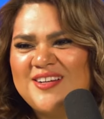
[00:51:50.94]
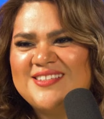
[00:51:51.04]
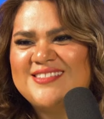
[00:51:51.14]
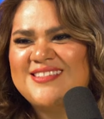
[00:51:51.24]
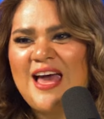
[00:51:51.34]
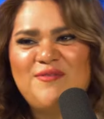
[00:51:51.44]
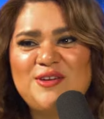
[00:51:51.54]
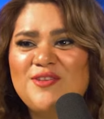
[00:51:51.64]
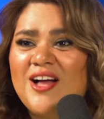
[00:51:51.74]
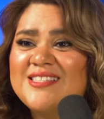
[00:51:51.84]
To me, it don't Have
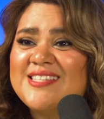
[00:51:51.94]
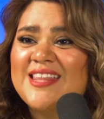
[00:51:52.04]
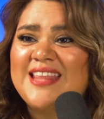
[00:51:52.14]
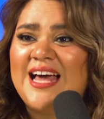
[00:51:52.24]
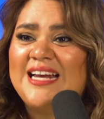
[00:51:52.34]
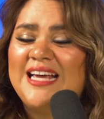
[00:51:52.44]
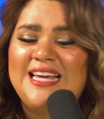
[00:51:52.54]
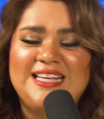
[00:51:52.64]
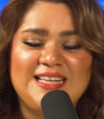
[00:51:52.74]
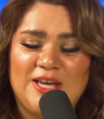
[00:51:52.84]
matter. you not said that
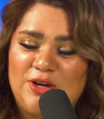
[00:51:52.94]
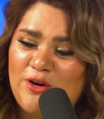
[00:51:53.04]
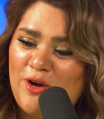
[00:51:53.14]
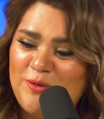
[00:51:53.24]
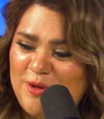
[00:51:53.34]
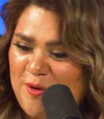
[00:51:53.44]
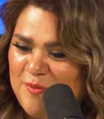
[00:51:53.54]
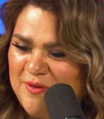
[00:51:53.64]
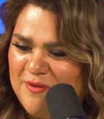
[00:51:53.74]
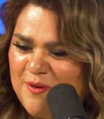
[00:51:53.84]
in your own home
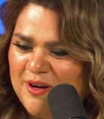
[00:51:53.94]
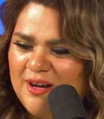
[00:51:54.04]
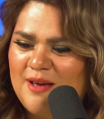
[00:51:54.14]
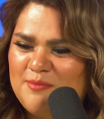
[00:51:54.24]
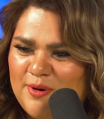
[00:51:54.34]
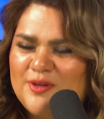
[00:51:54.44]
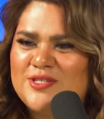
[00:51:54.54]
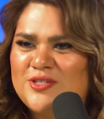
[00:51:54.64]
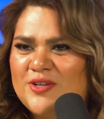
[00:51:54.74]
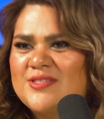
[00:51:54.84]
before? I'm pretty
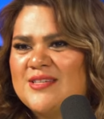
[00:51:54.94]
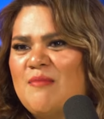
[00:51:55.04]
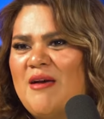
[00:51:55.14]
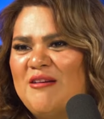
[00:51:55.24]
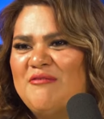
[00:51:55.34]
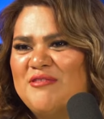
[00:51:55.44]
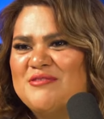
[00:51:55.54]
sure it's come out a few